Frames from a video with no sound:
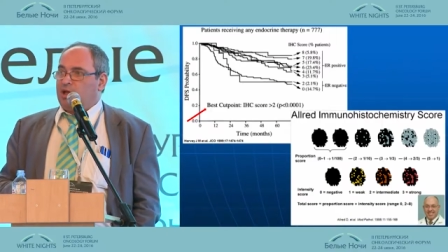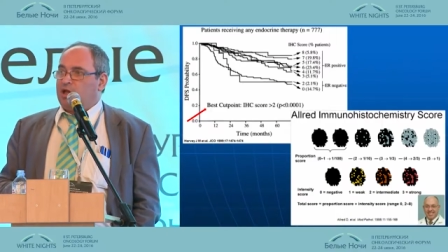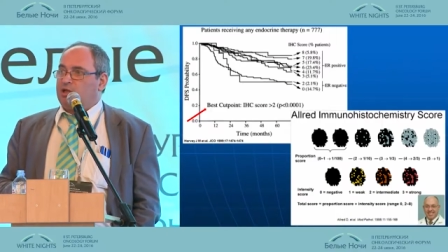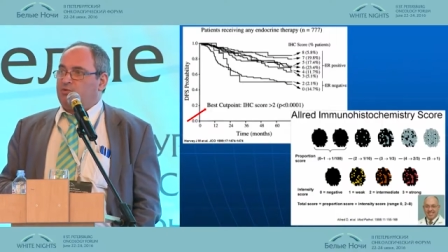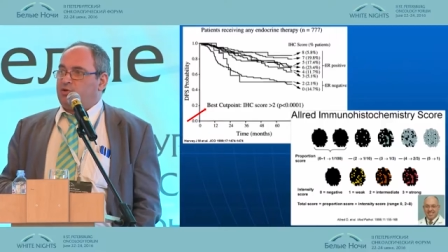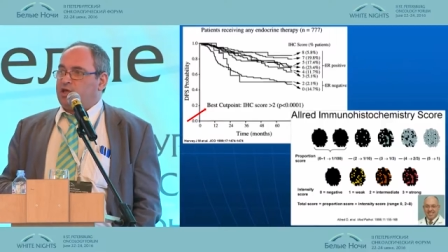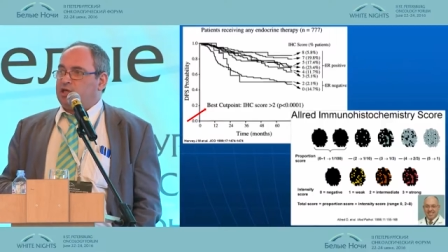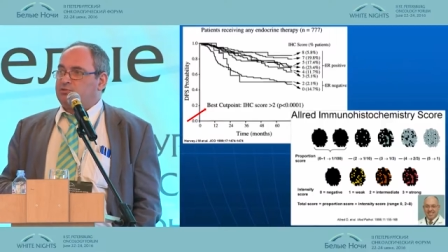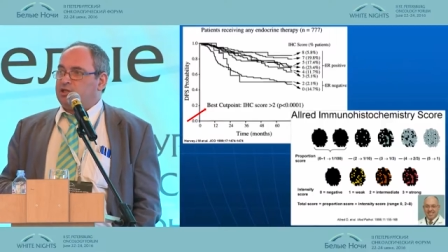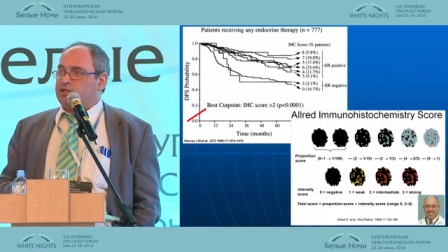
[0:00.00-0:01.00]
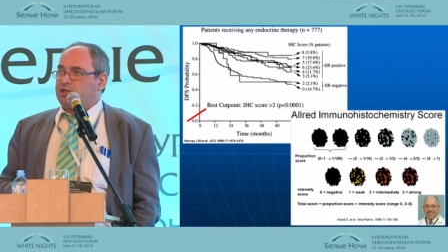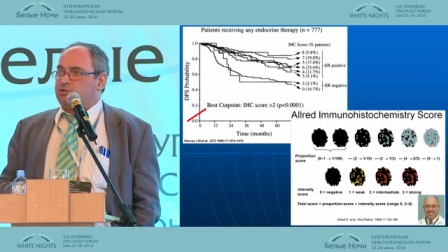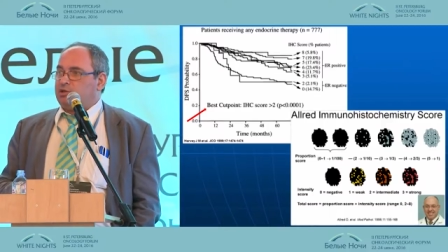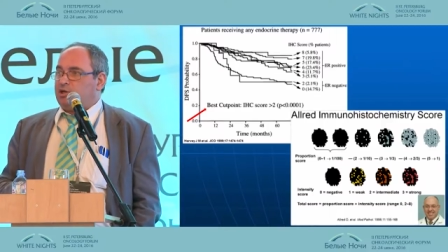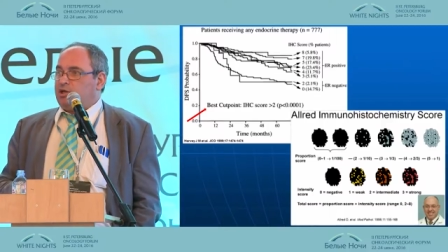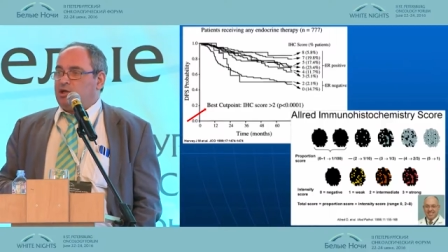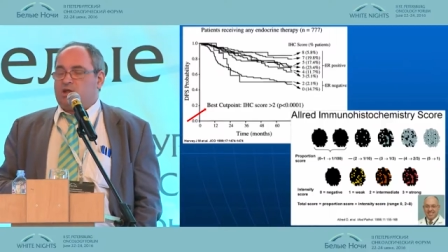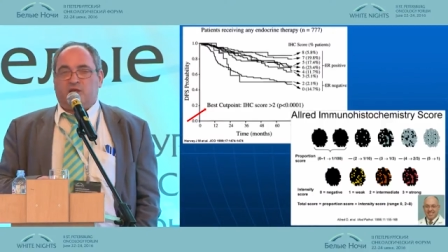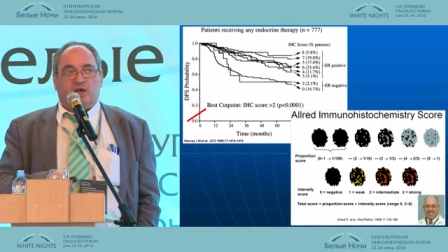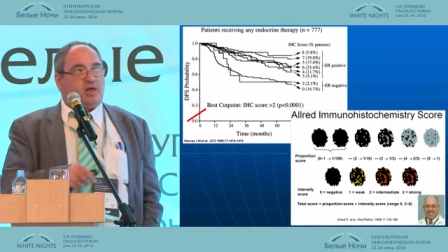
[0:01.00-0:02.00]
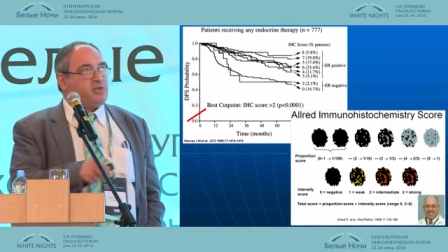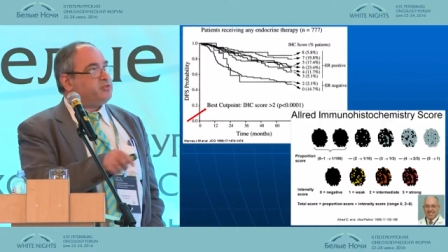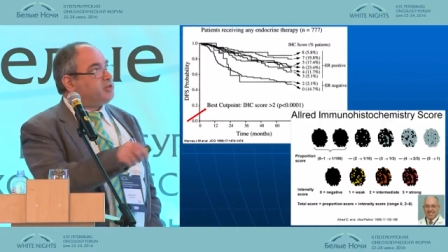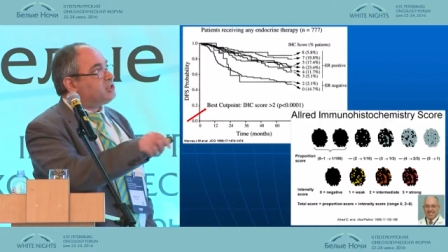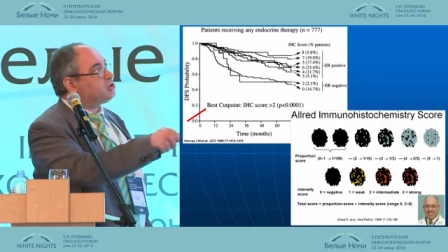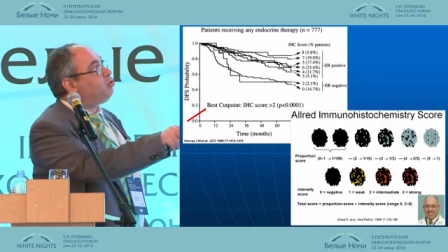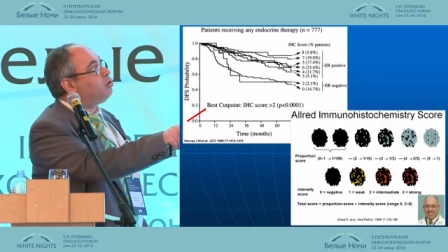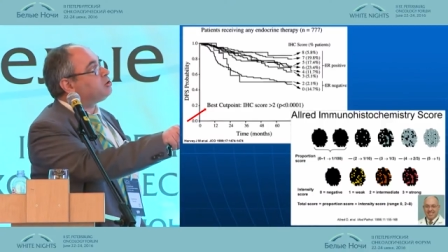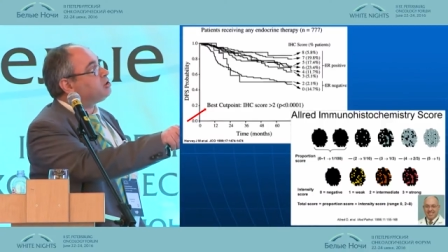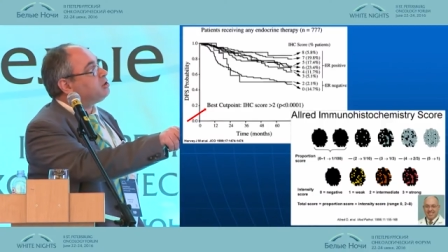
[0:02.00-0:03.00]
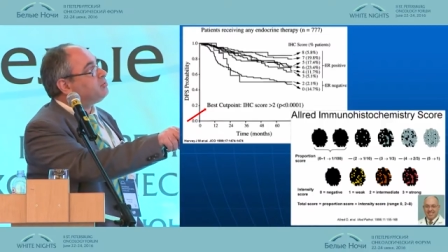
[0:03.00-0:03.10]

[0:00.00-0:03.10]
And for that reason, the threshold